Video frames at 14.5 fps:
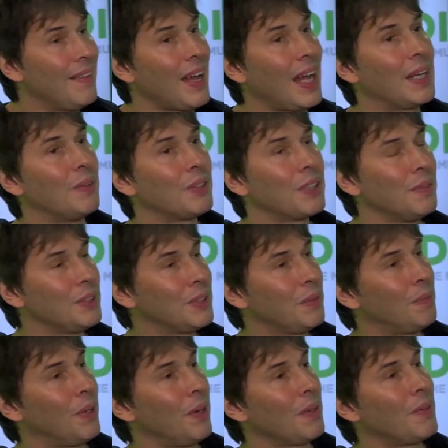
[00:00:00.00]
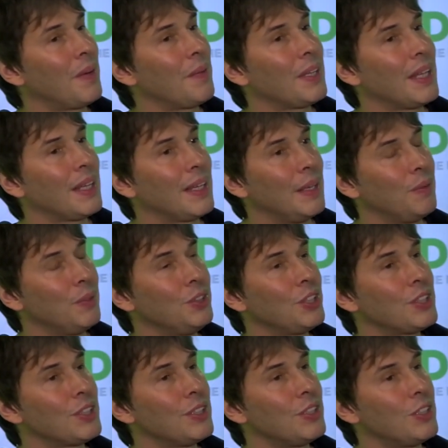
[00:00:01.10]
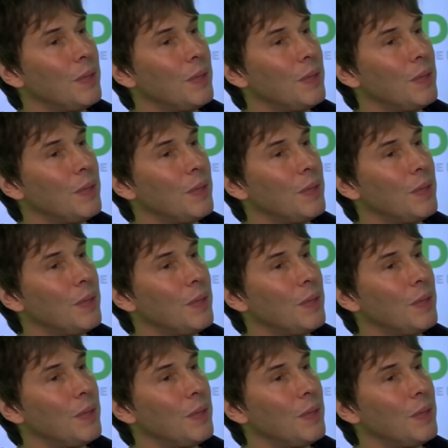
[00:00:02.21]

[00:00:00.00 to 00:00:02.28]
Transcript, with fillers: and it will come to a point where we think it will just